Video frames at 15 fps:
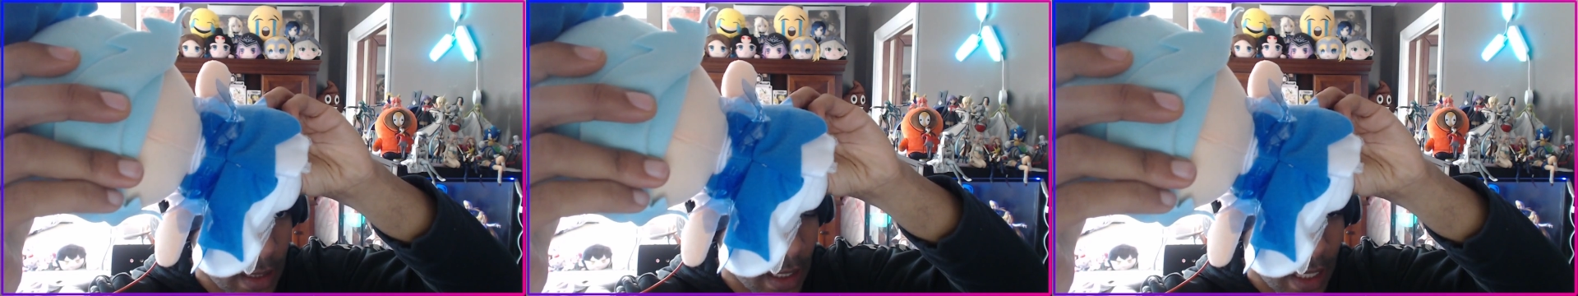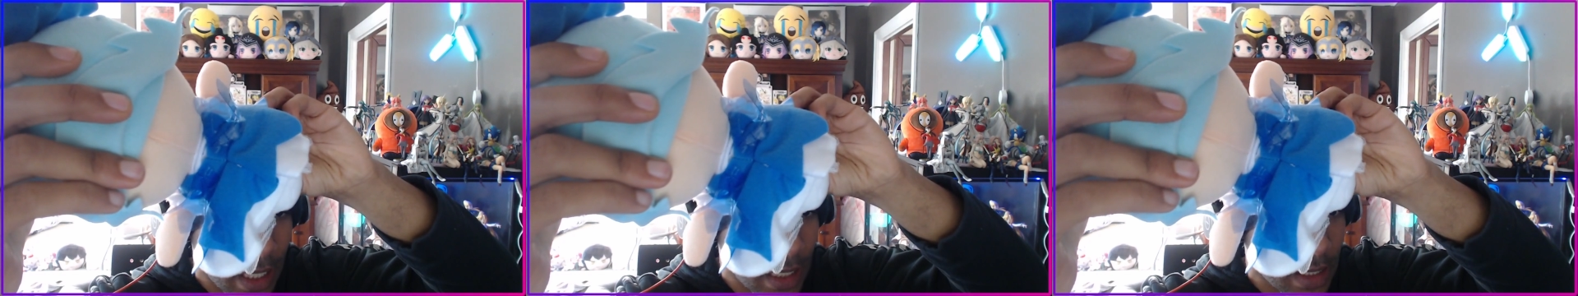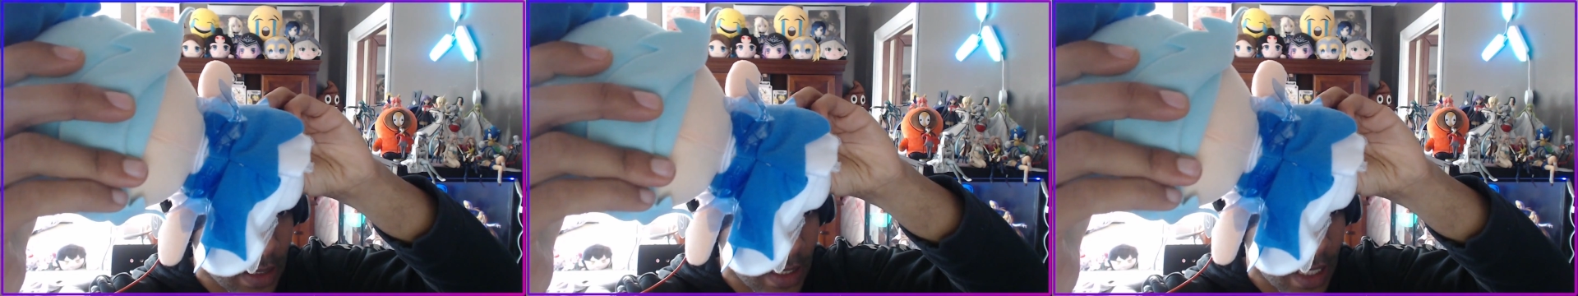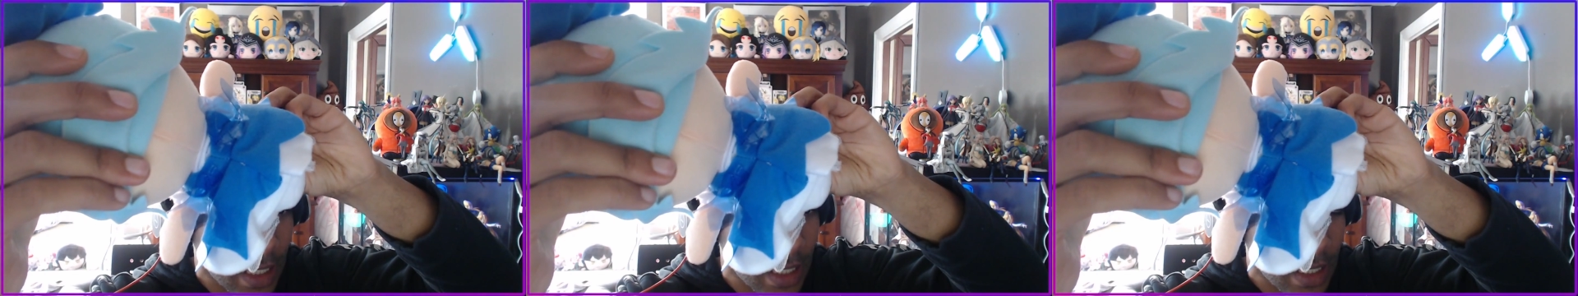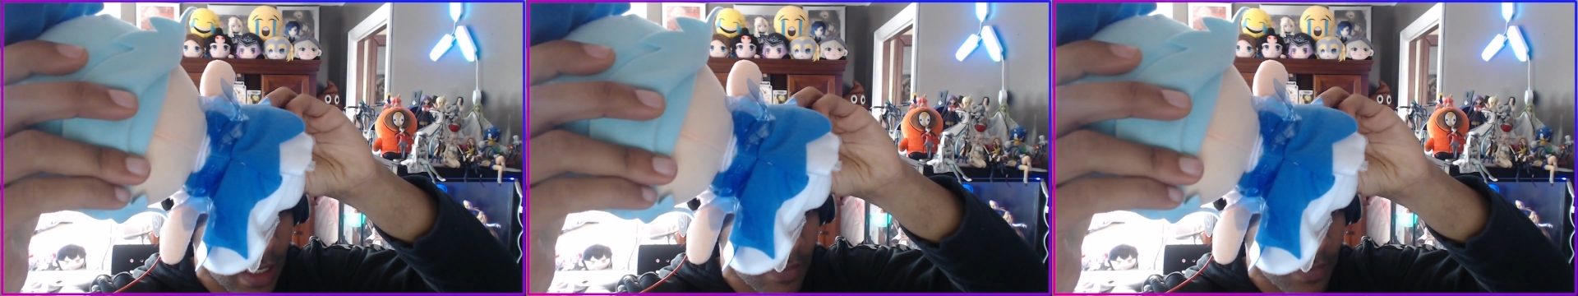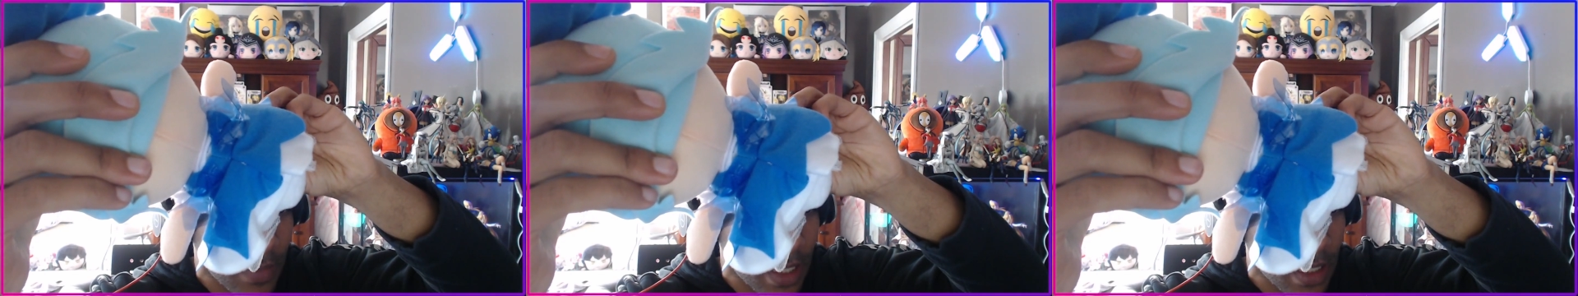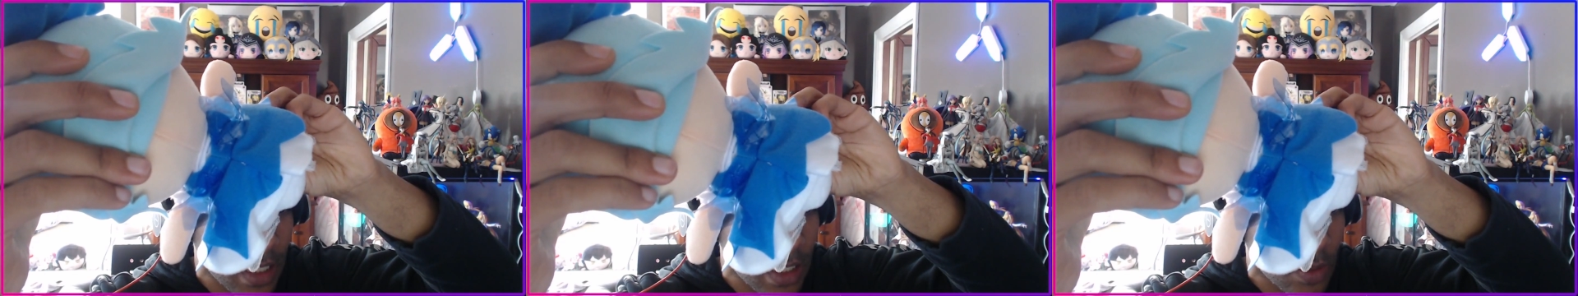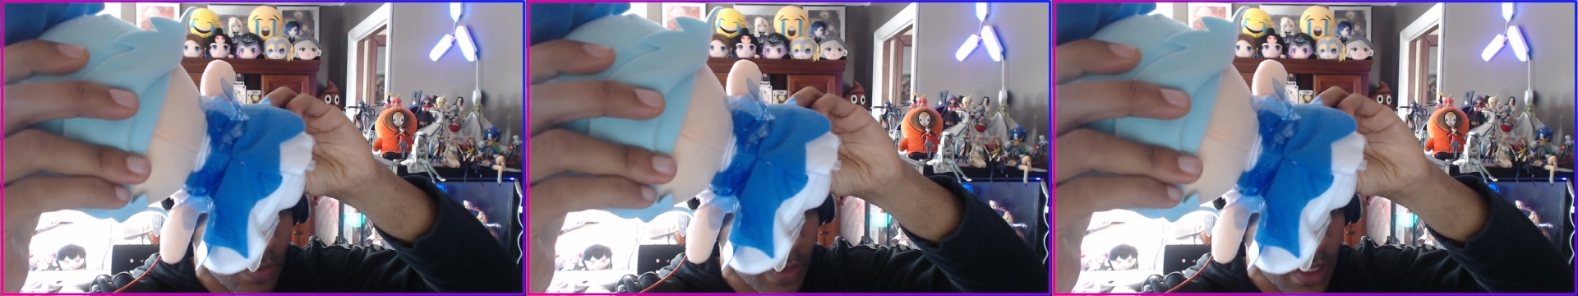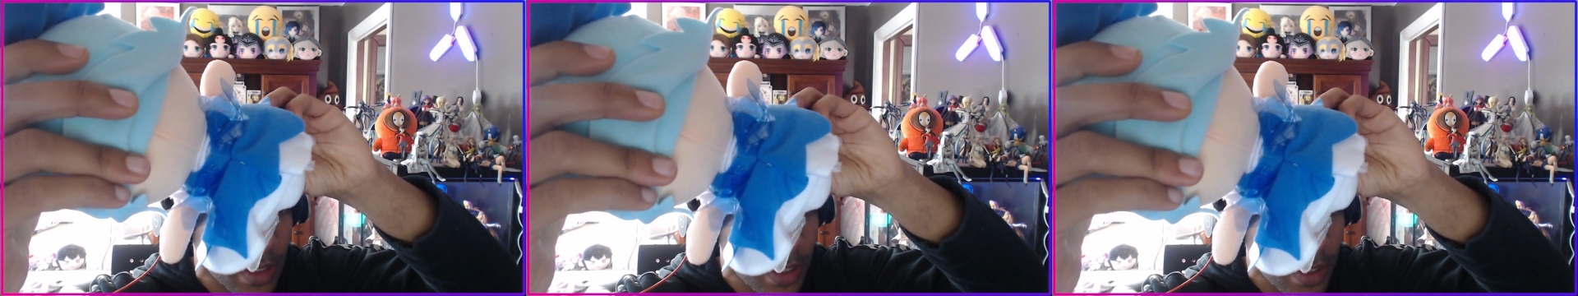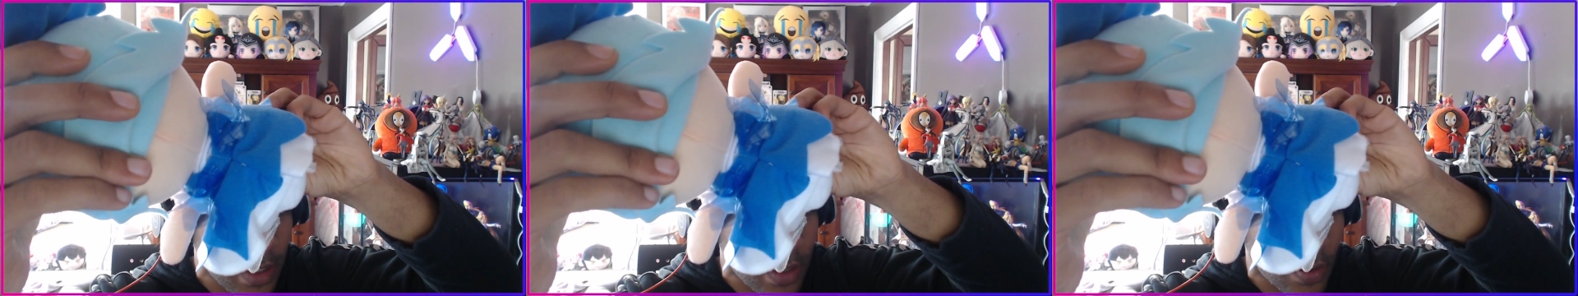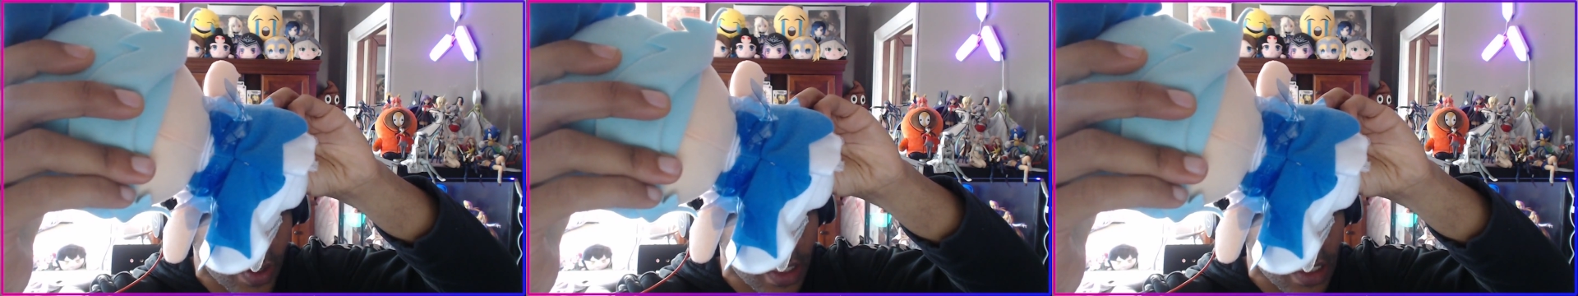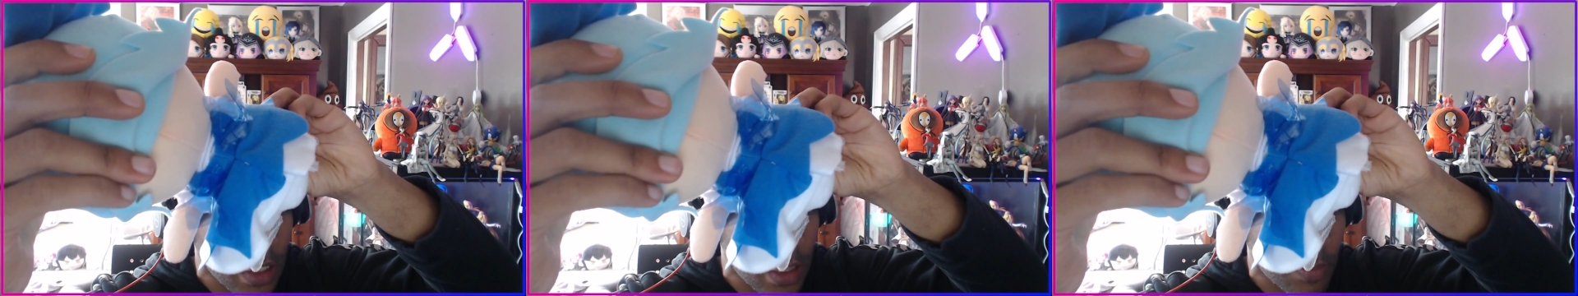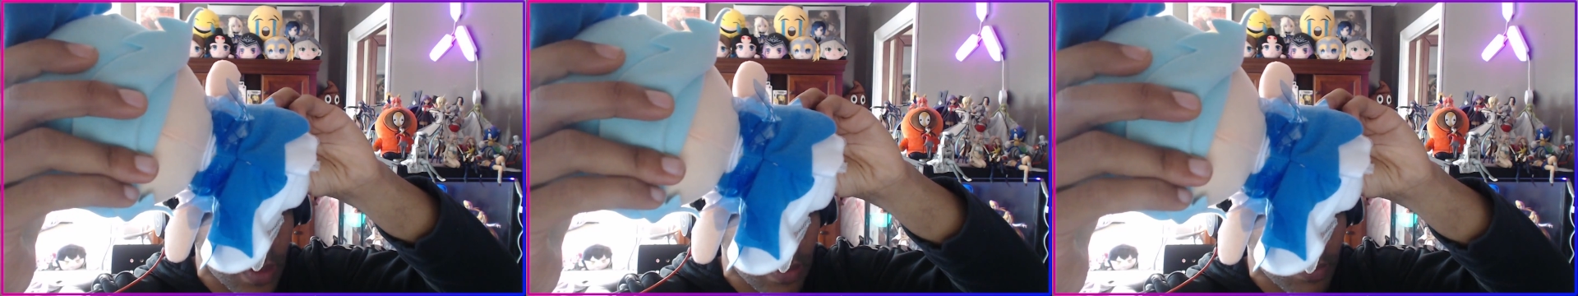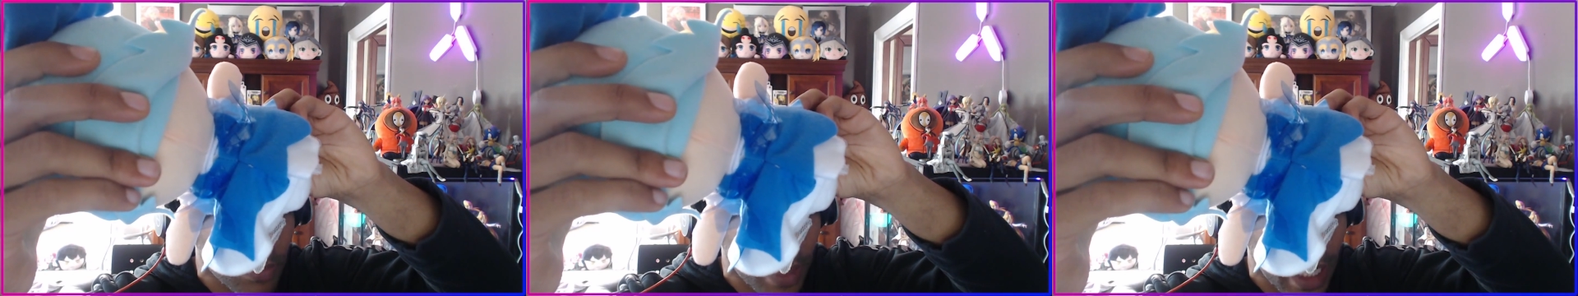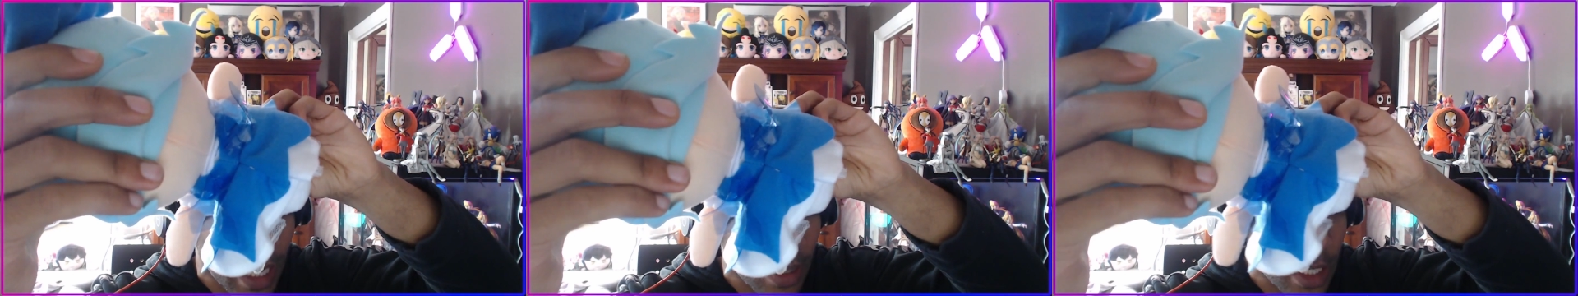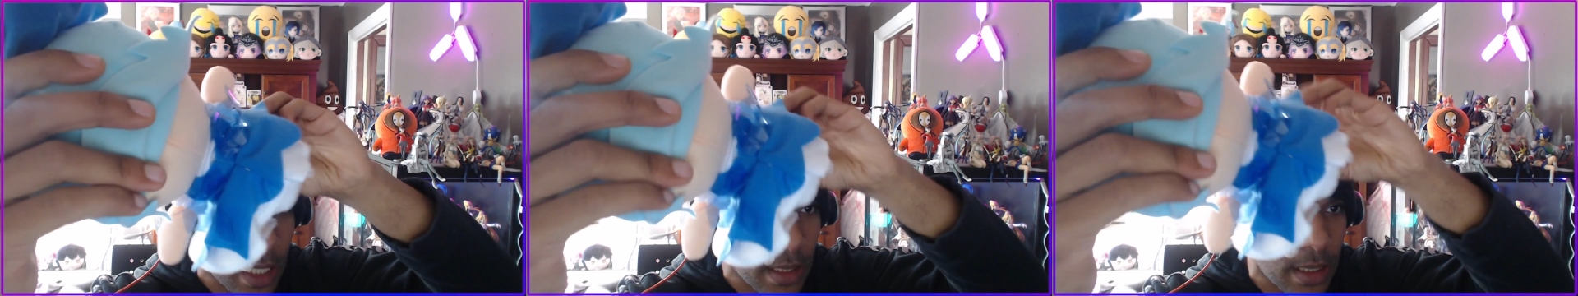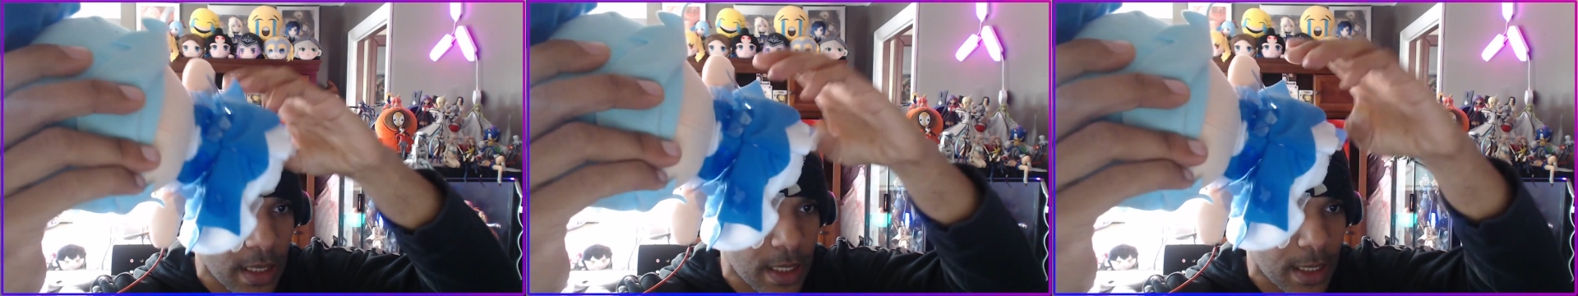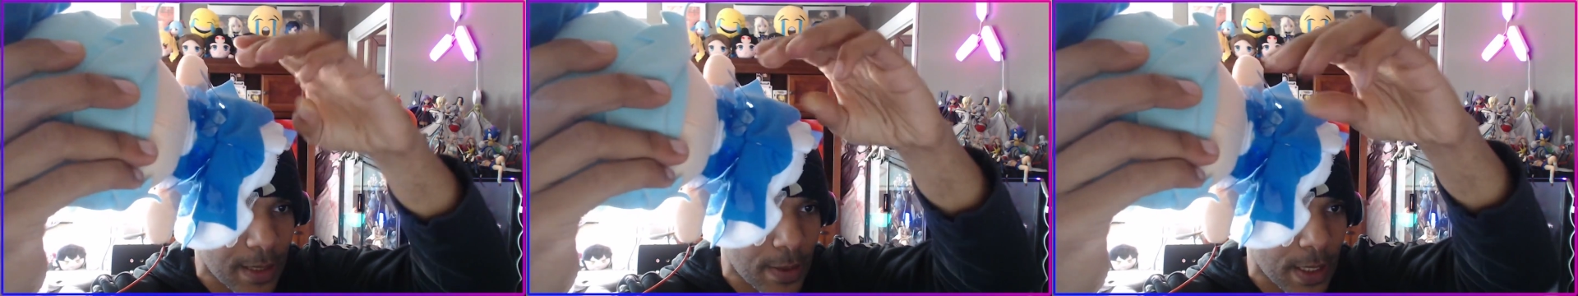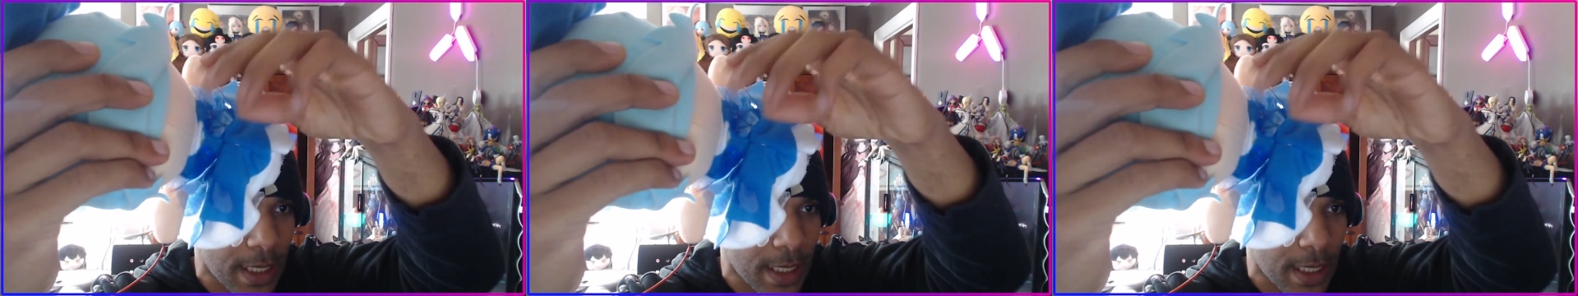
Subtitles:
No face is visible, so there are no lips to read.